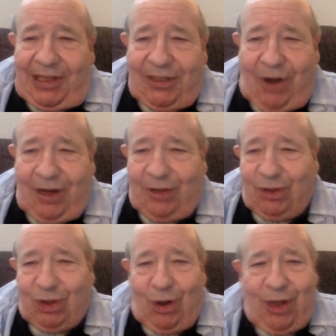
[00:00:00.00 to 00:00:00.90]
started
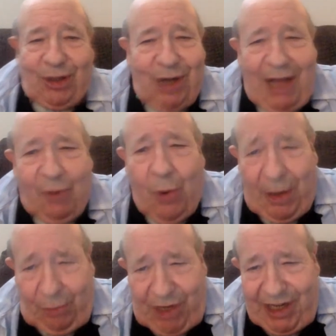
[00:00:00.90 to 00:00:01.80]
the show. I should have a
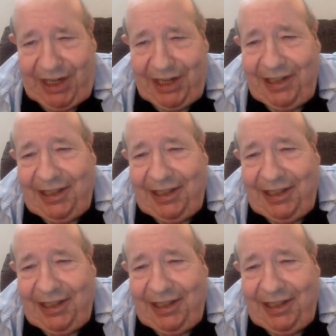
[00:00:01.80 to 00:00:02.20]
wet reed.